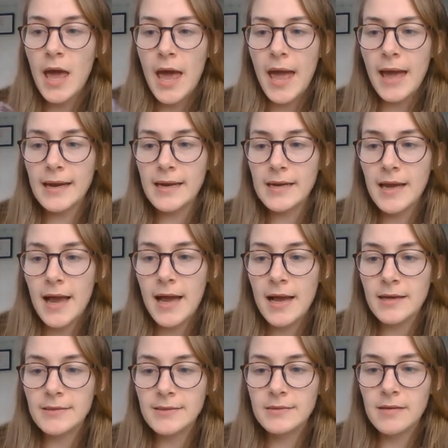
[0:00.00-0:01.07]
And it
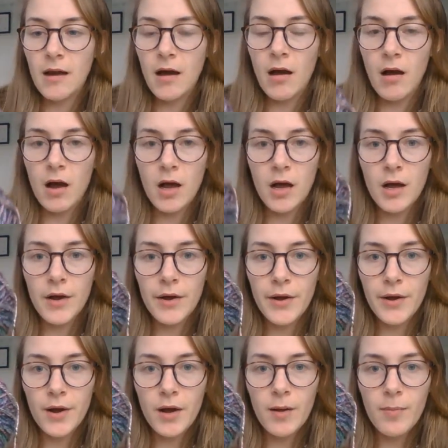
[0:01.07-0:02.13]
has
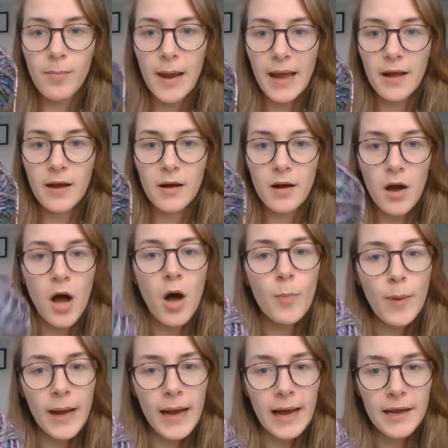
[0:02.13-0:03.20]
a black
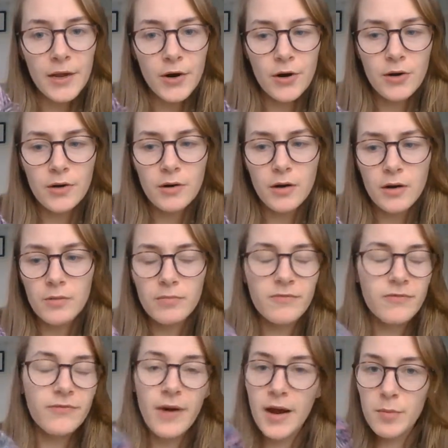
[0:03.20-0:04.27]
alpaca yarn
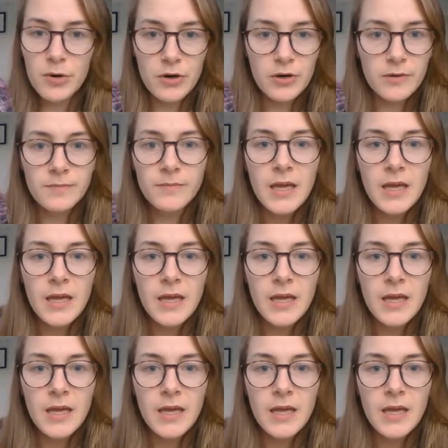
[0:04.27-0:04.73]
fiber.